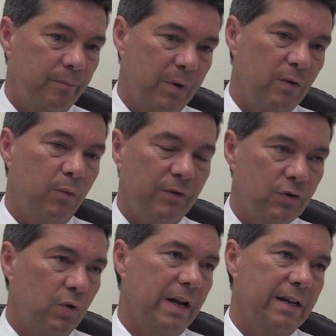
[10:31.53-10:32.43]
both with
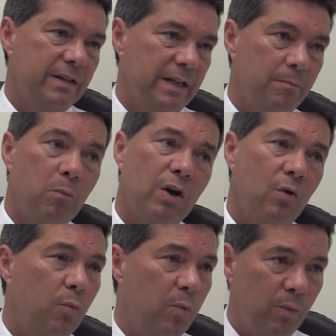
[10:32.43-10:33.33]
Tornante and
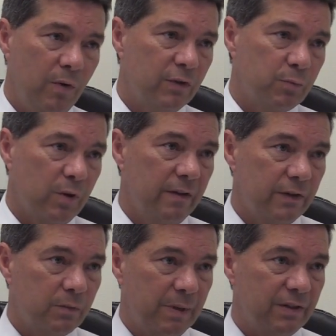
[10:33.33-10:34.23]
Michael with his
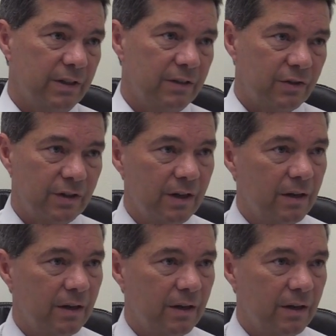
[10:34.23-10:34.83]
previous business